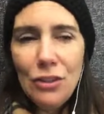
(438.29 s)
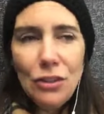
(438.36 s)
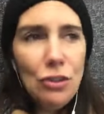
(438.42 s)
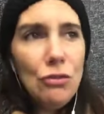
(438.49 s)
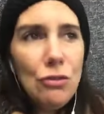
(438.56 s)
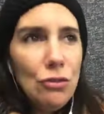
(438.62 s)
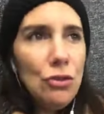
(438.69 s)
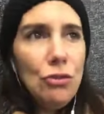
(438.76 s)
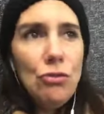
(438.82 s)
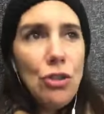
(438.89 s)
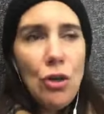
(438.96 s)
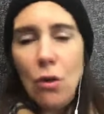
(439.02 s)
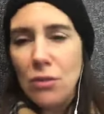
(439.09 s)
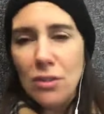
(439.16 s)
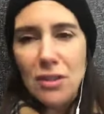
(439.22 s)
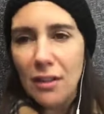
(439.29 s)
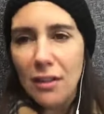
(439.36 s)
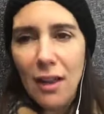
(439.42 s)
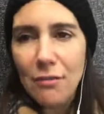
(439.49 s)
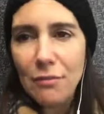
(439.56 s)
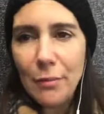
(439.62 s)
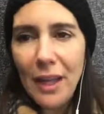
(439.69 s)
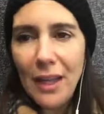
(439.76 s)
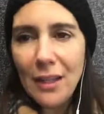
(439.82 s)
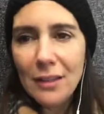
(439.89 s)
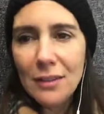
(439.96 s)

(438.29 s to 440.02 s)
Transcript: You you chose to love me.